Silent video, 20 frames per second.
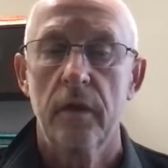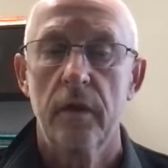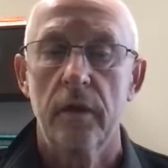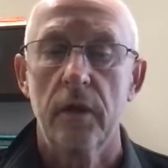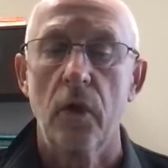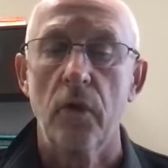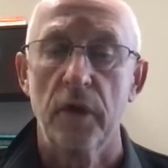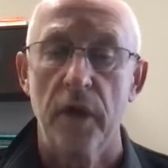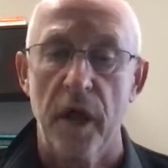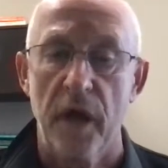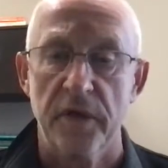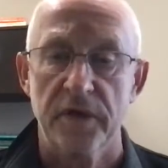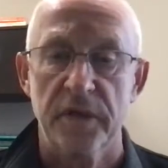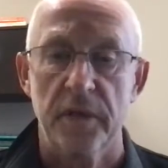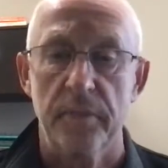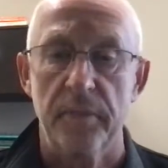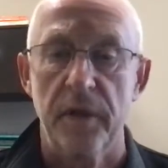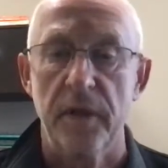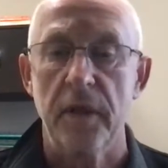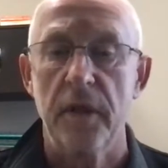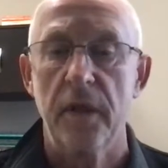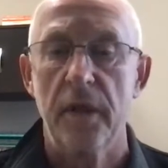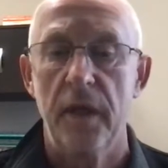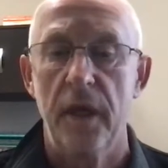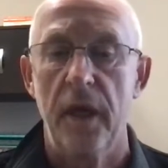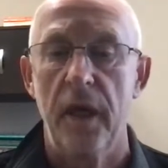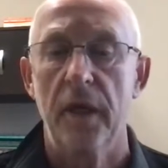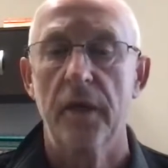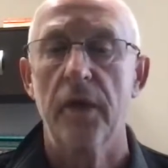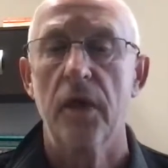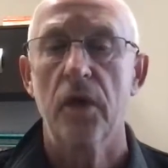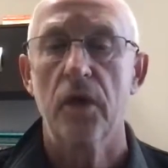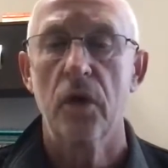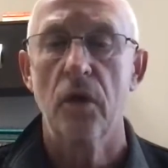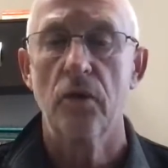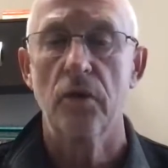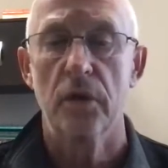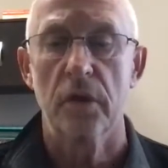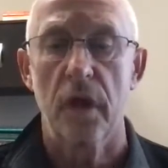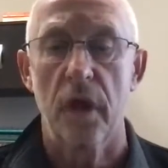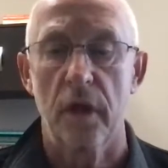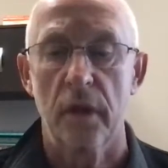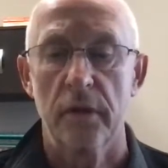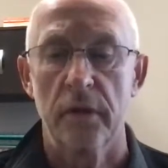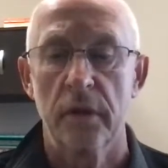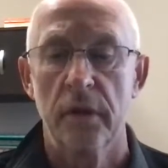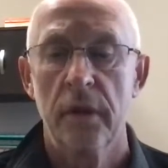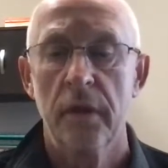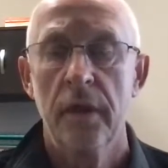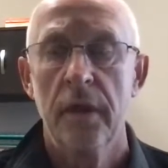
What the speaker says: colonoscopy and Cologuard.